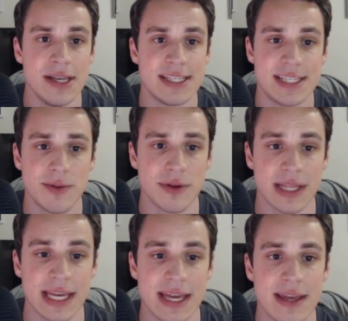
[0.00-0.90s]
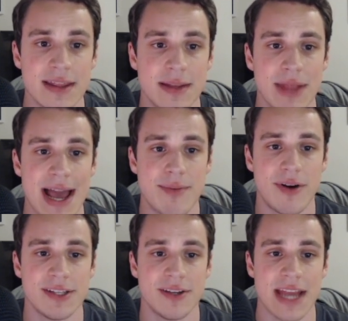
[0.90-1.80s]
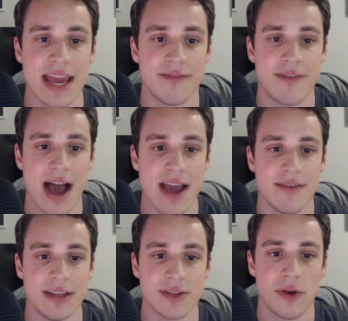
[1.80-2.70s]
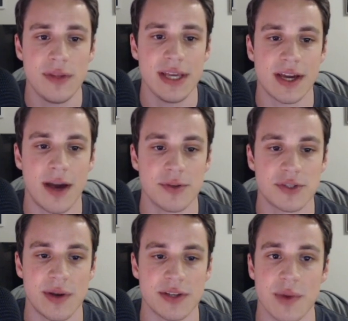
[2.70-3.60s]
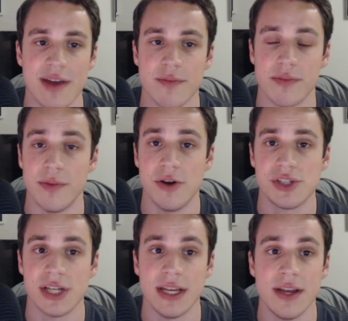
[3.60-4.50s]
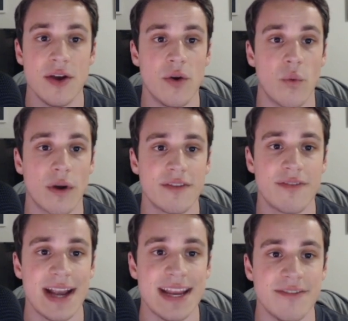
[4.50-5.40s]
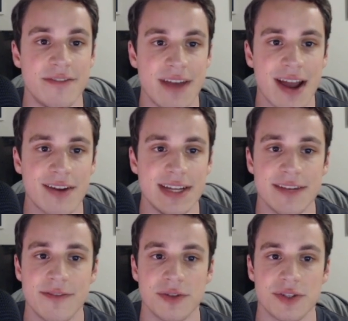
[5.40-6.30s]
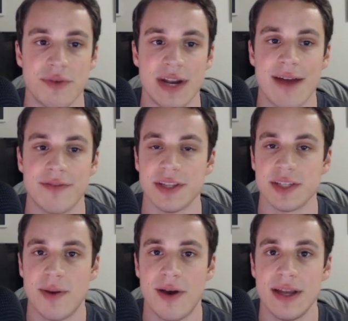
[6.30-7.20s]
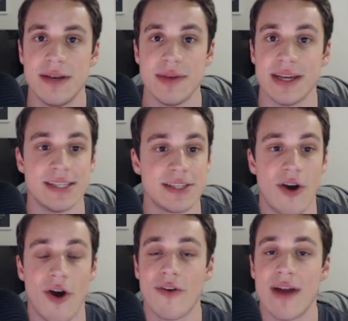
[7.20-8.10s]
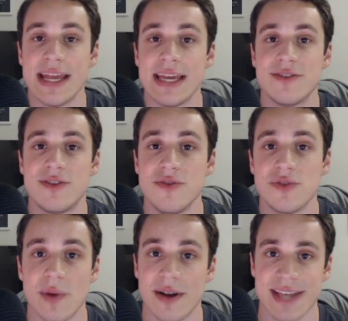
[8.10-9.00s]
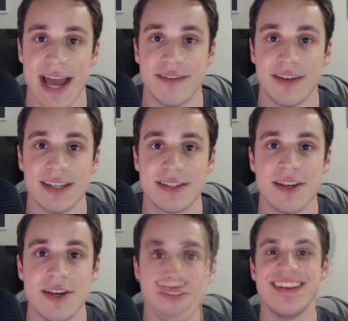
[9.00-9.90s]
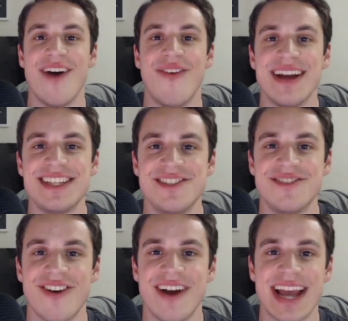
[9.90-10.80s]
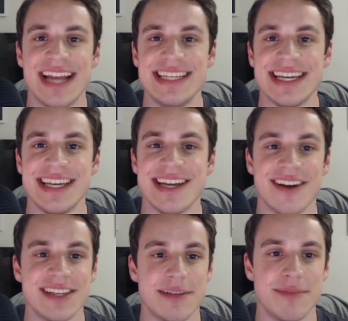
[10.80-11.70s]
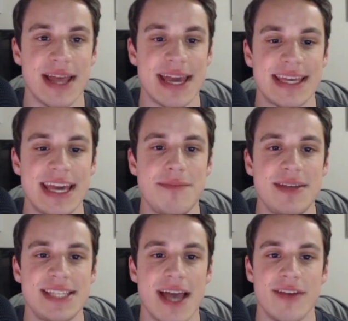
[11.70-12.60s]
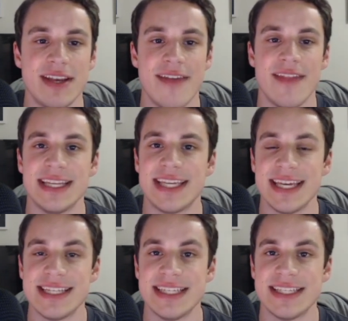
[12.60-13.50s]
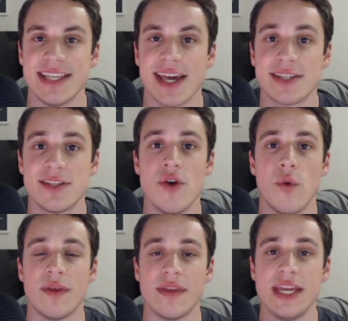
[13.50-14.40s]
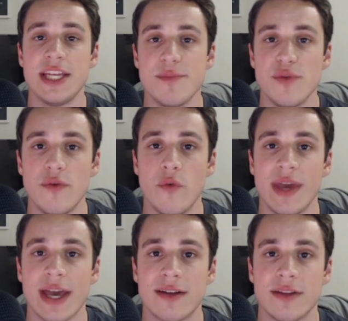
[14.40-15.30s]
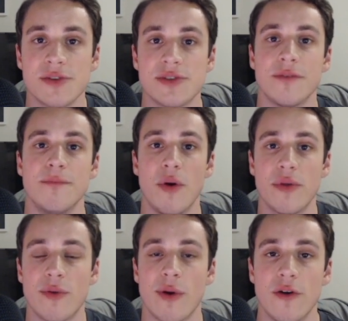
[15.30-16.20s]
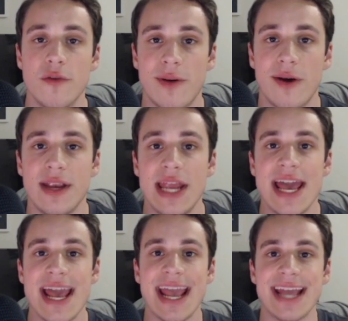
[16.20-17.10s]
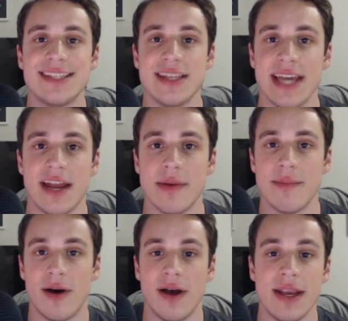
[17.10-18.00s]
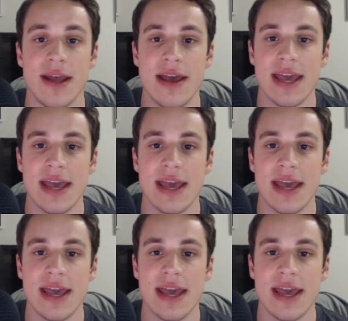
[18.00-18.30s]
Similarly, the black pawn is on a5 and is only a couple squares away from promotion. We're going to find it very difficult to run after this pawn because it's already 2 squares ahead of us. Now, white's drawing idea here is to play king b7 and then king c6. With each move, we get closer both to our own pawn and to the enemy pawn.